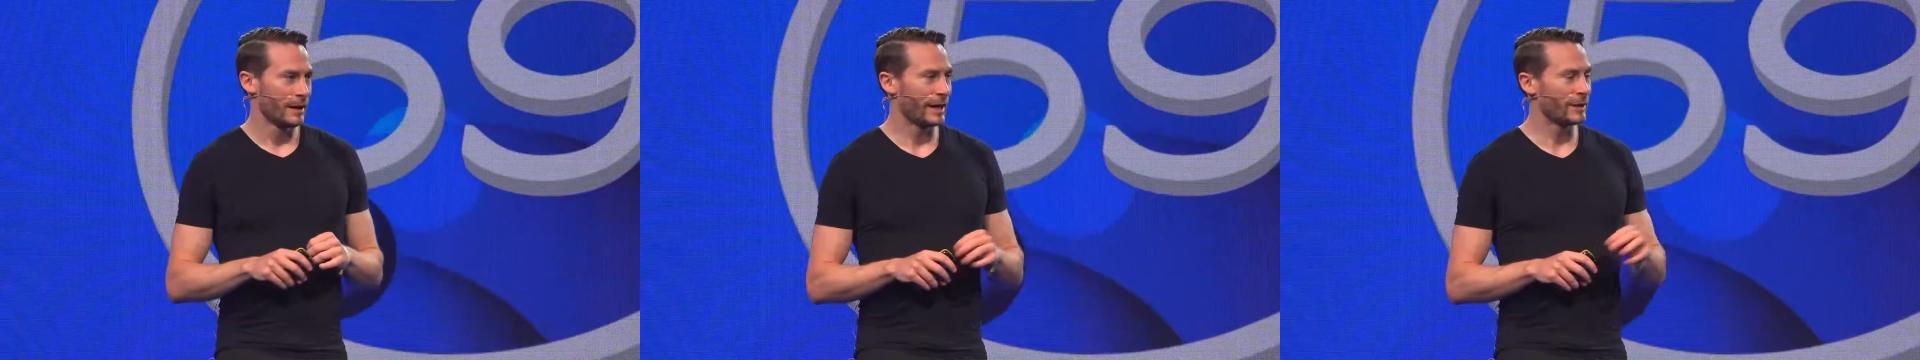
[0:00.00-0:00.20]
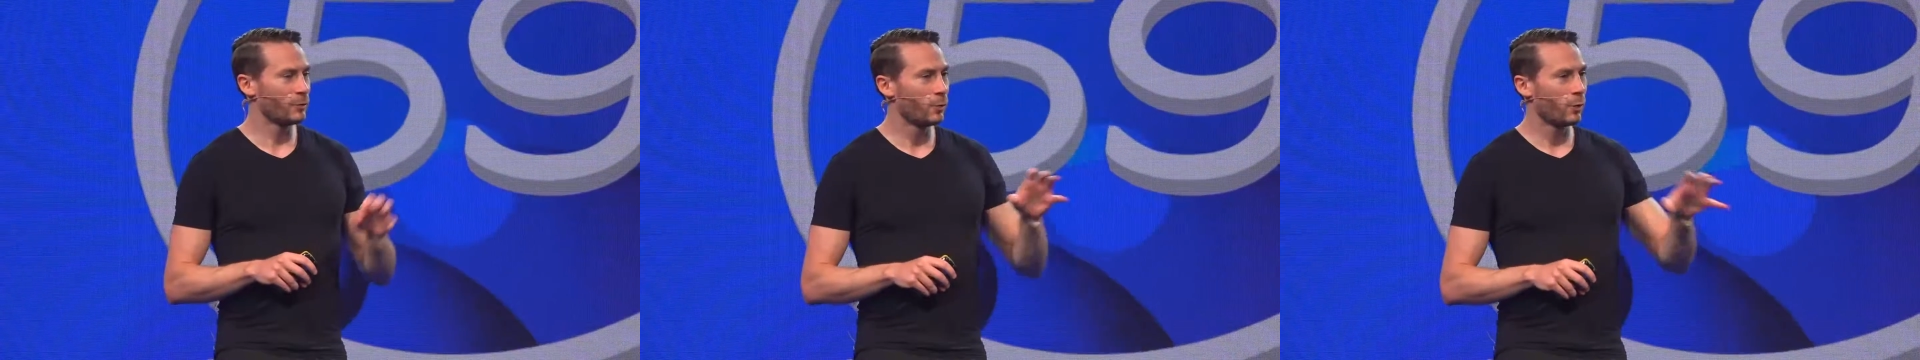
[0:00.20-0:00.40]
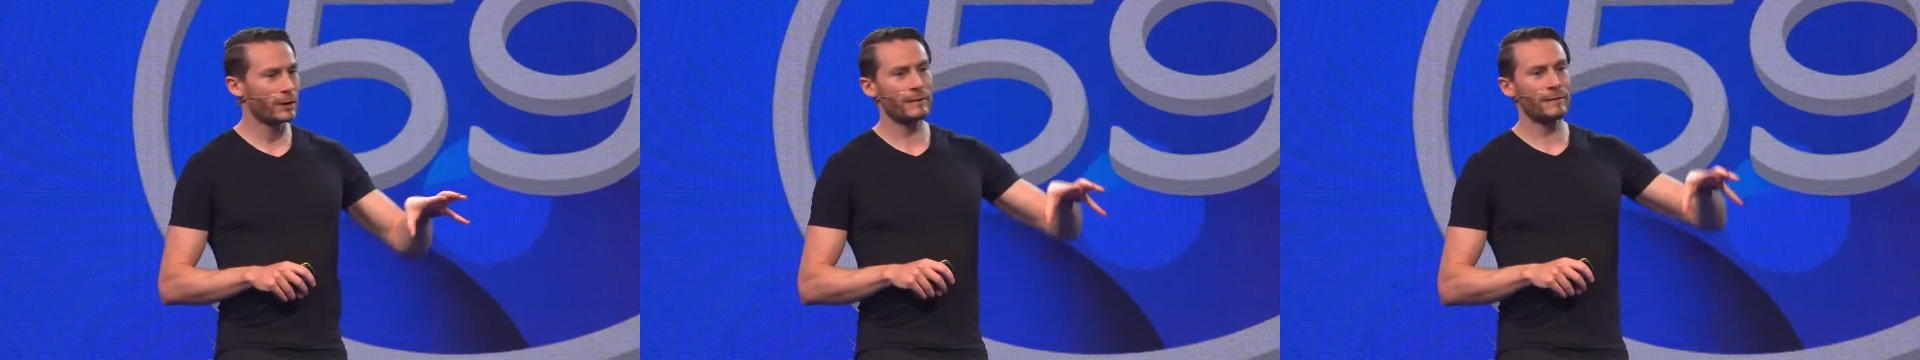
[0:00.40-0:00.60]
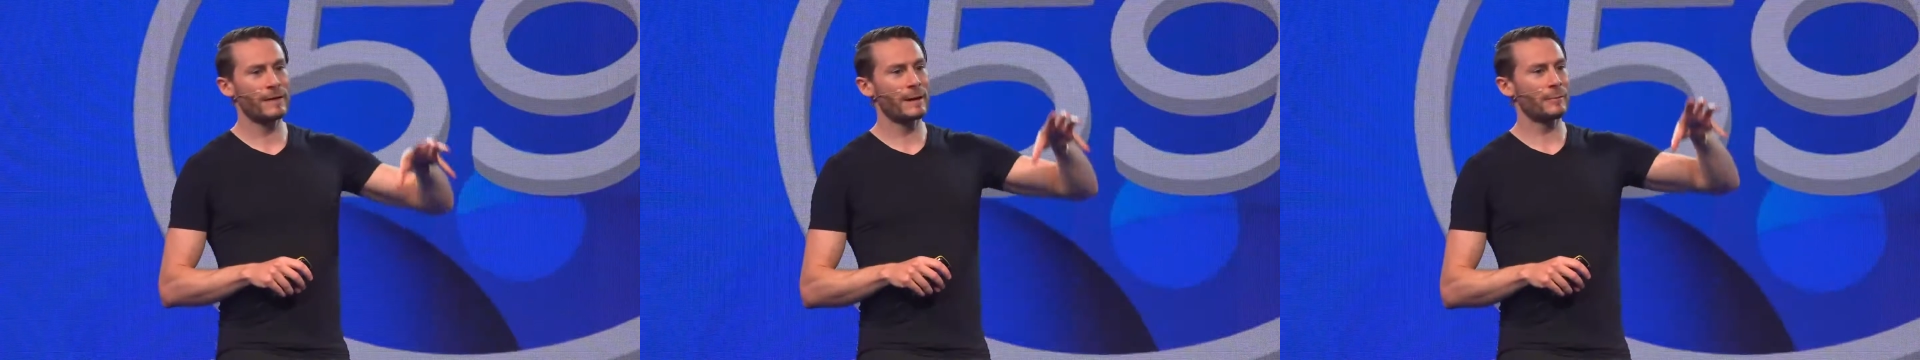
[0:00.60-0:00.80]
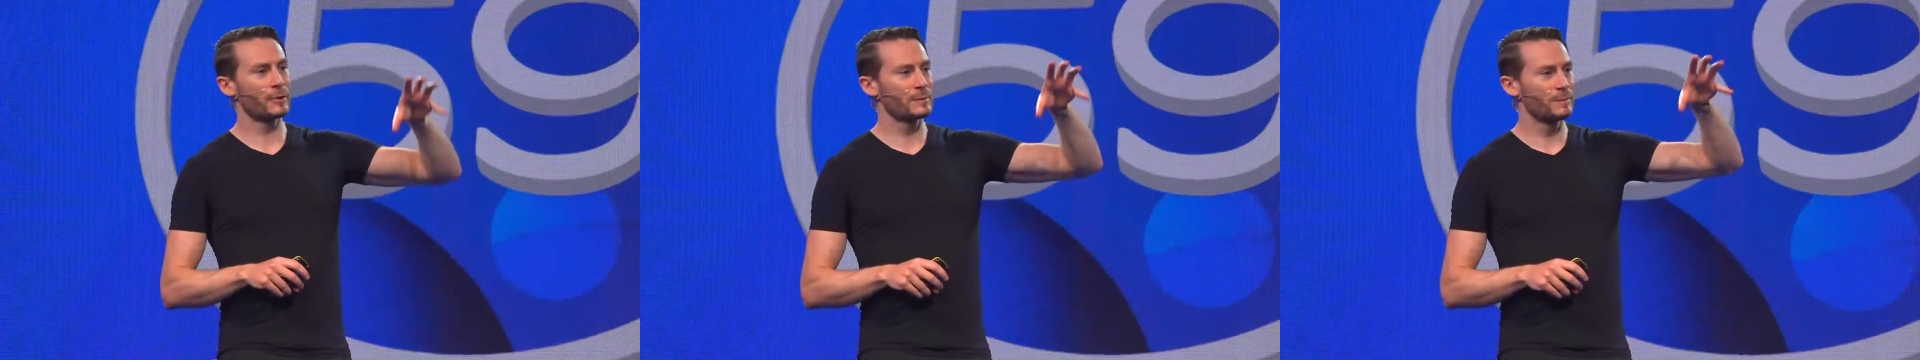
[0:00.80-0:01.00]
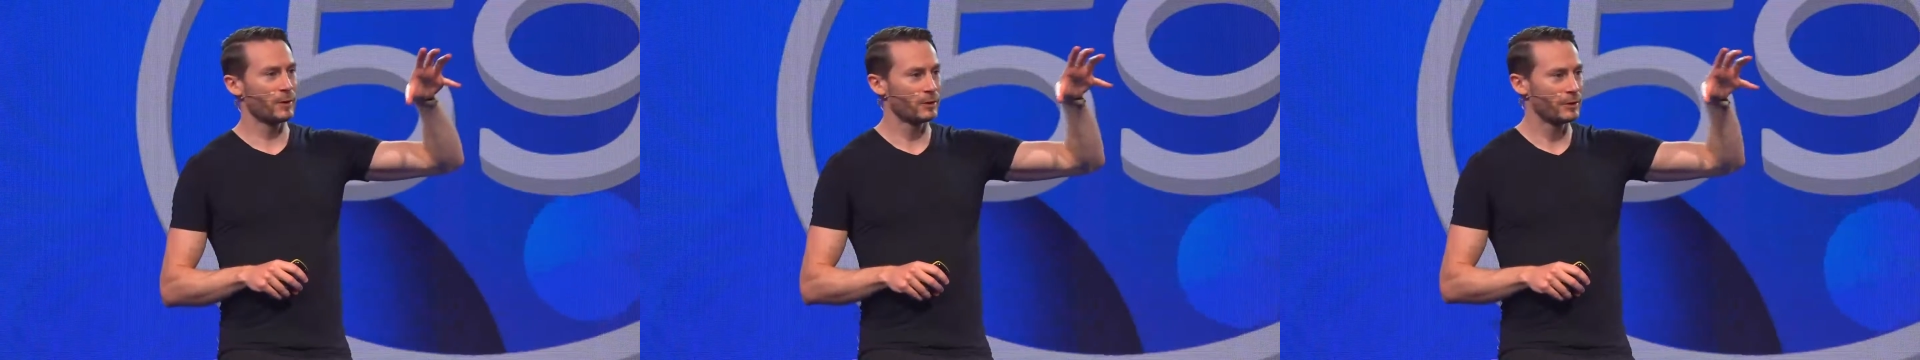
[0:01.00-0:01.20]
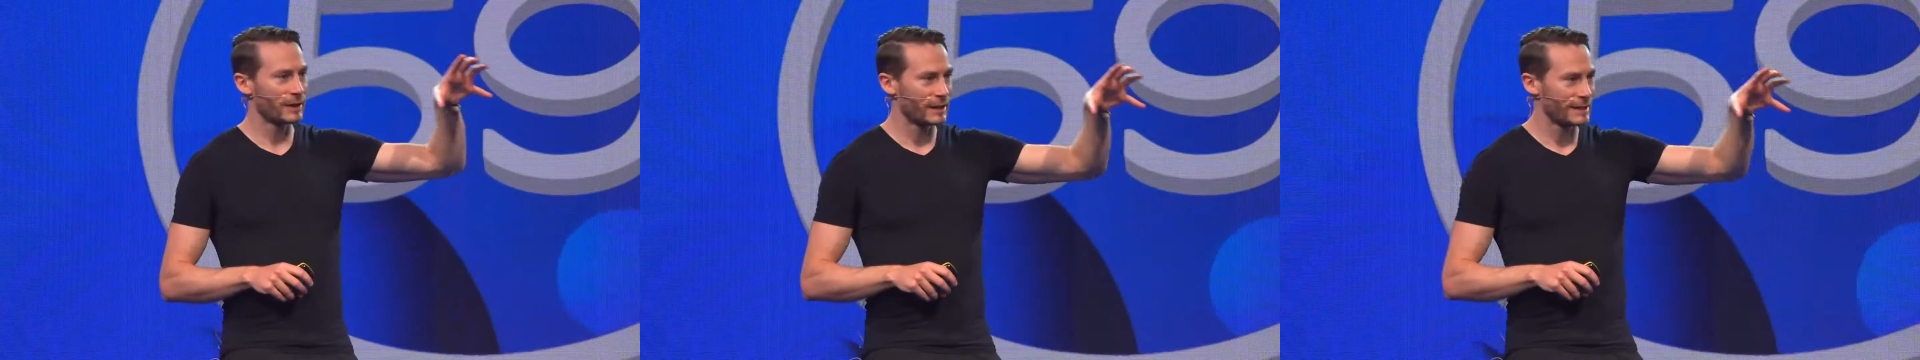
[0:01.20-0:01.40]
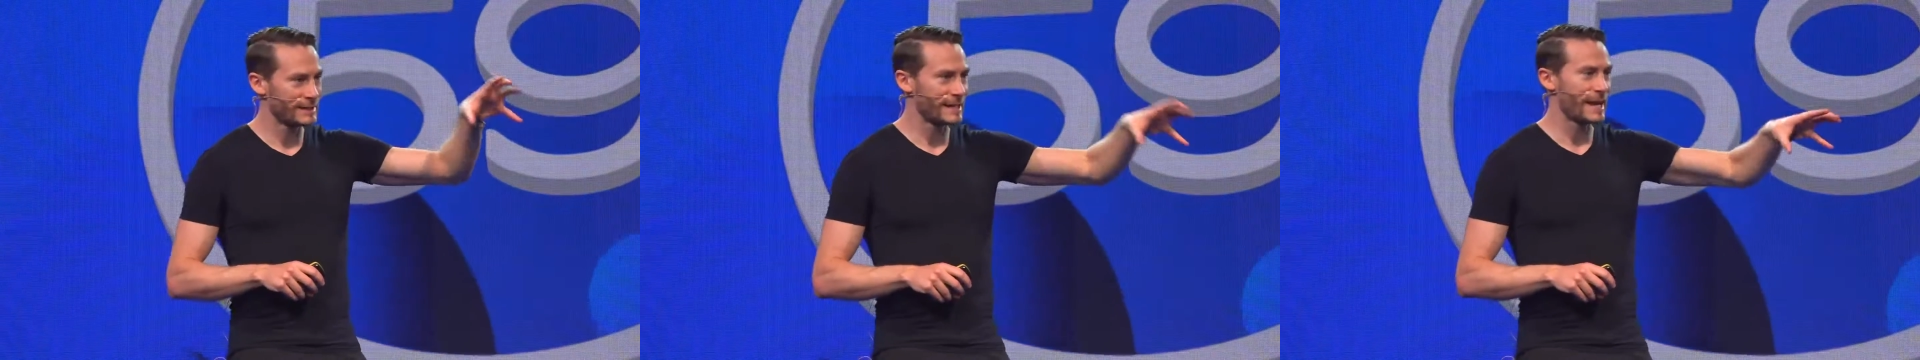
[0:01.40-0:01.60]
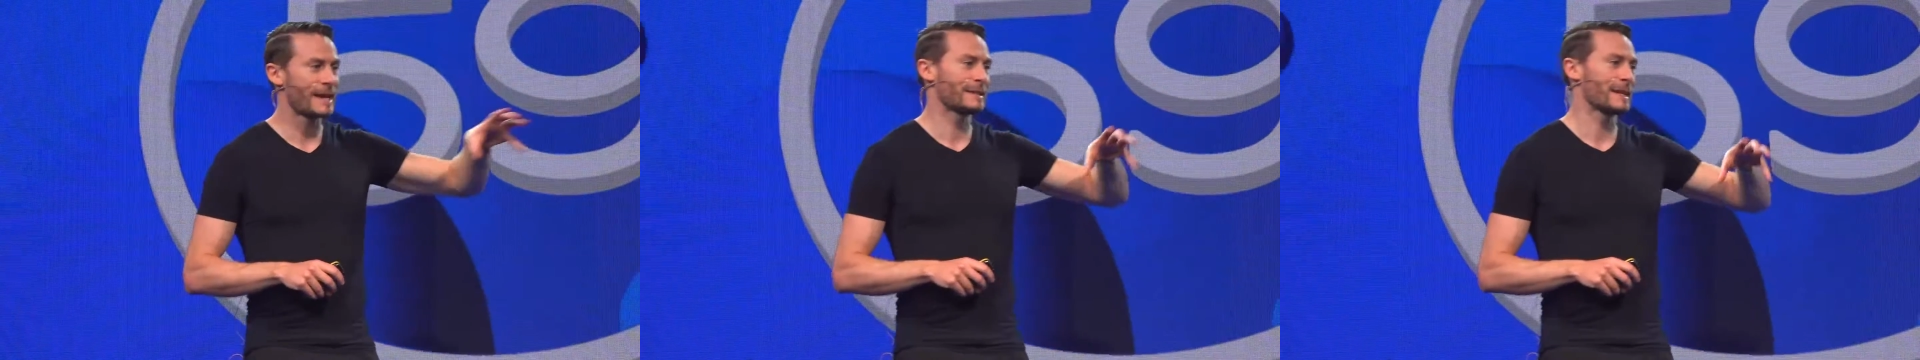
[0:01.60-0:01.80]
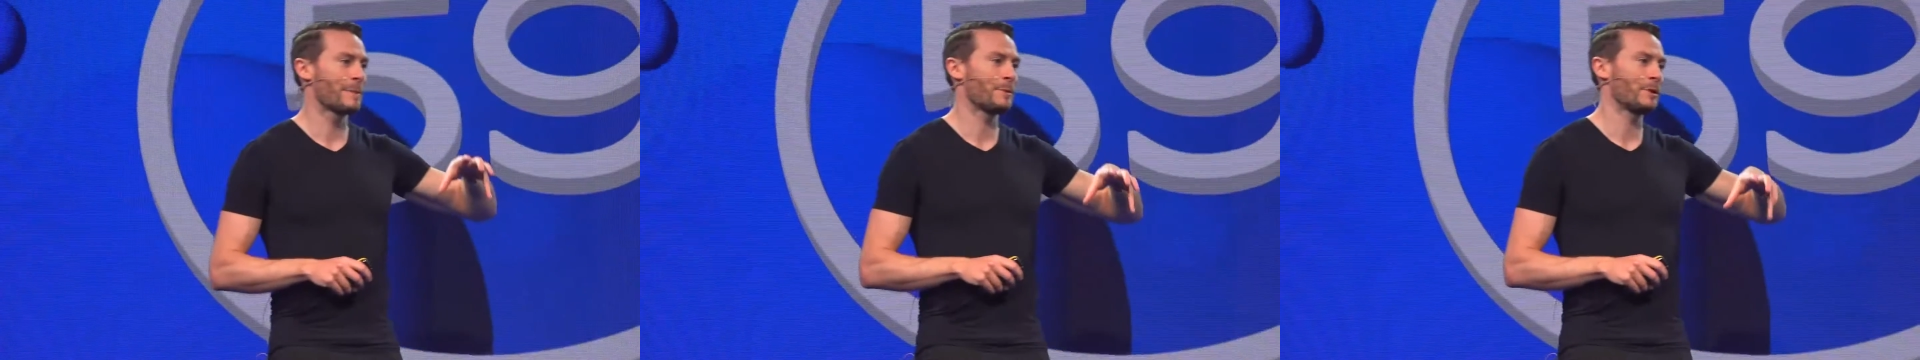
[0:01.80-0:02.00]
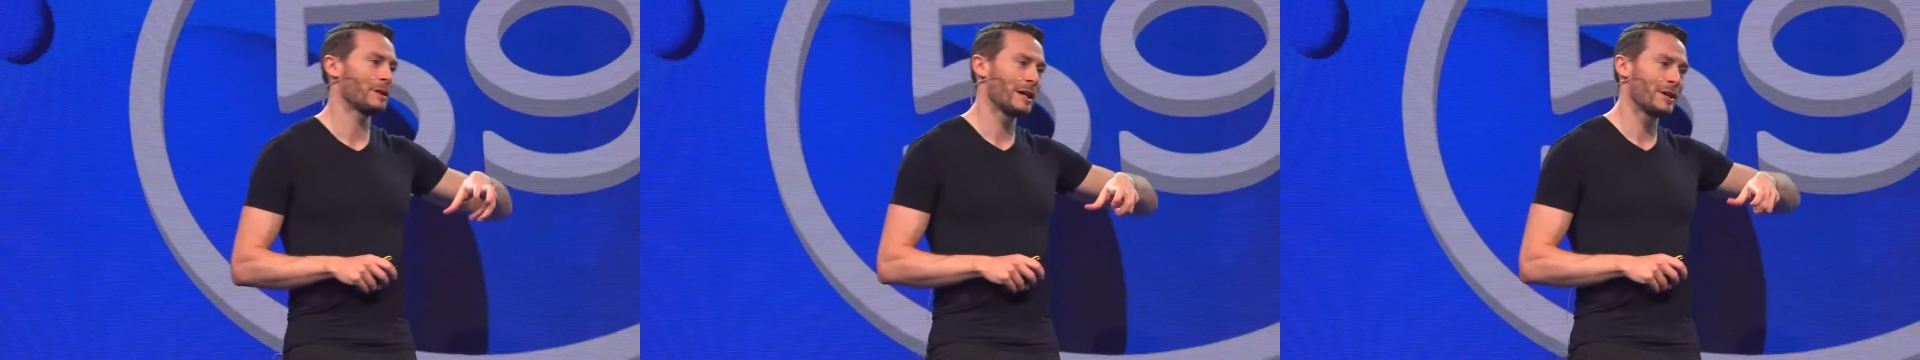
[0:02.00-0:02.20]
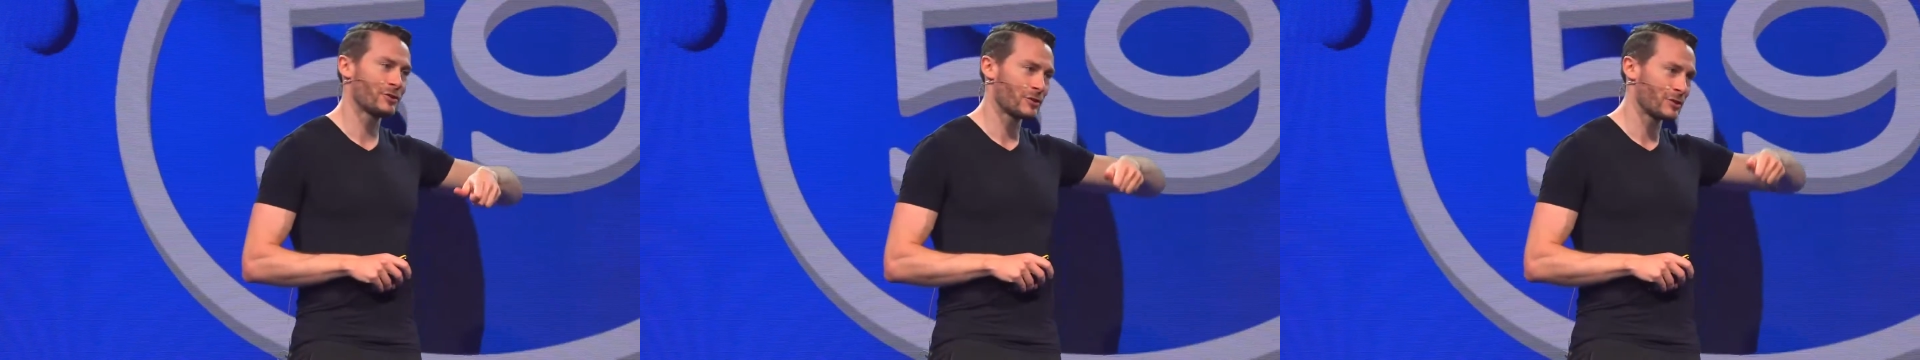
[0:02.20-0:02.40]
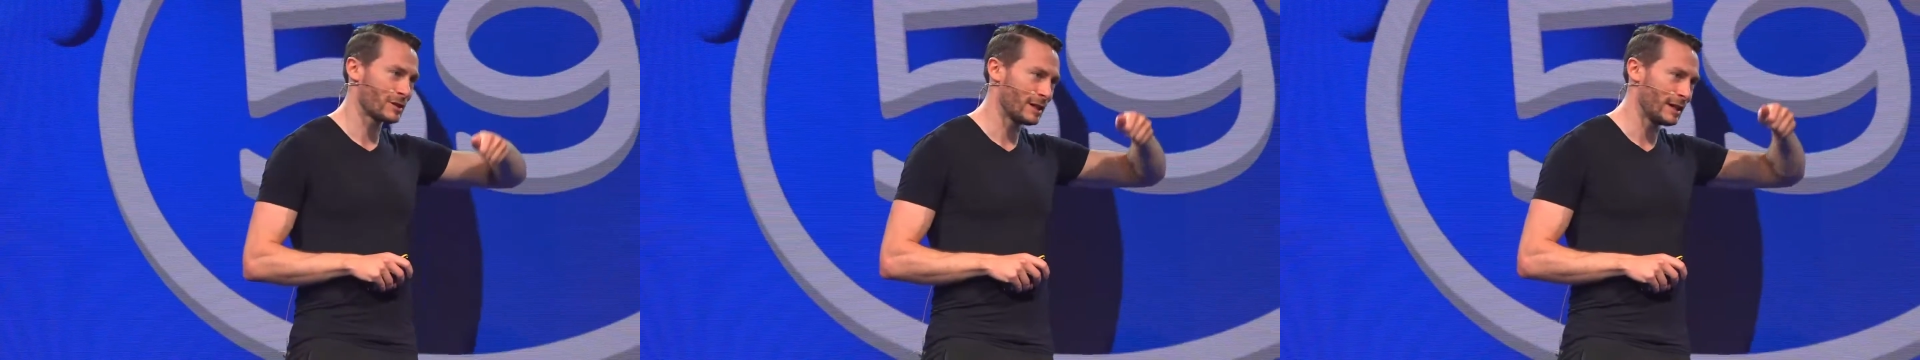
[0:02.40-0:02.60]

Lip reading: and one of them was building a SaaS application